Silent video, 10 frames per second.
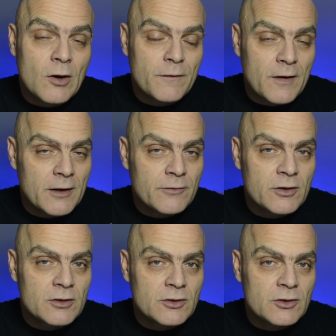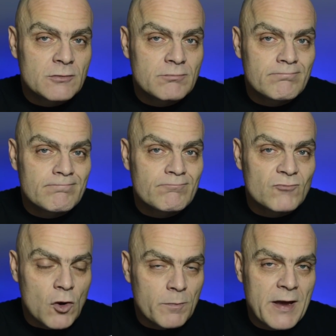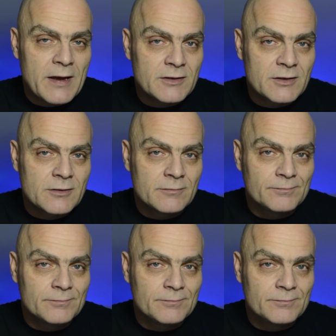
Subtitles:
favourite rock bands.